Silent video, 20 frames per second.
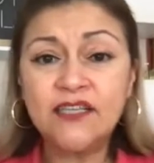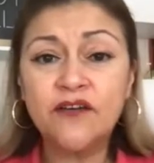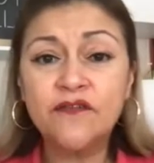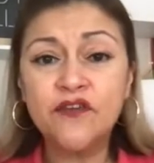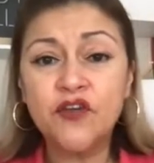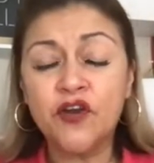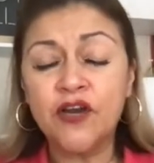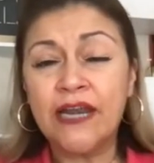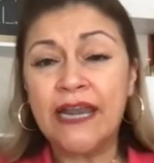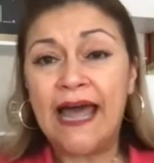of
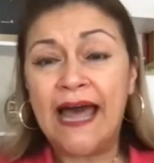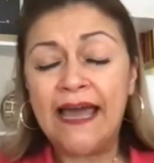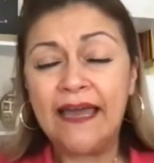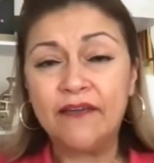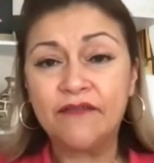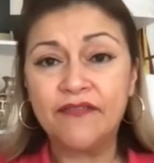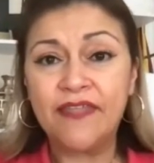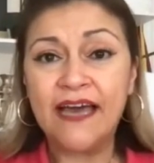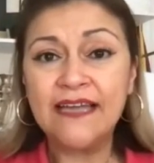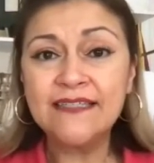your
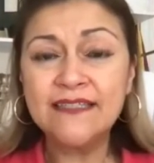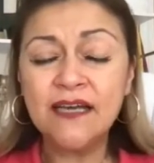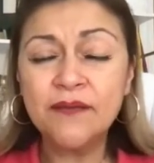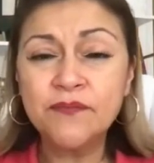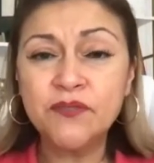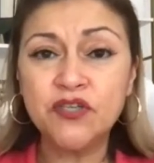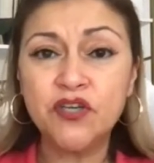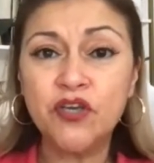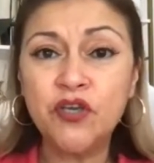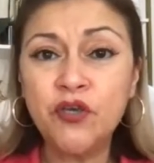life, that's
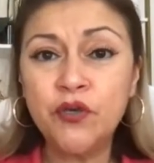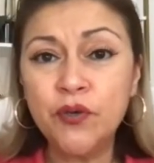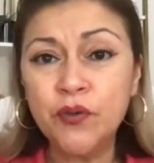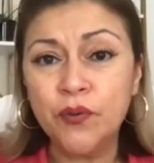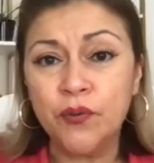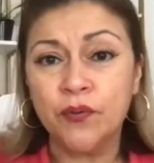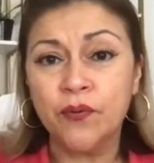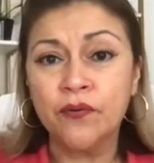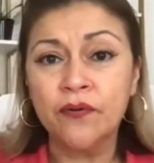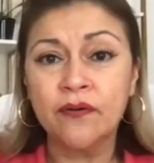up to
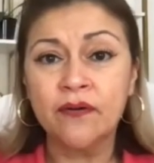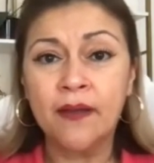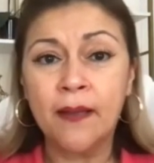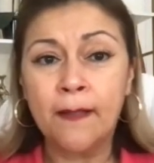you.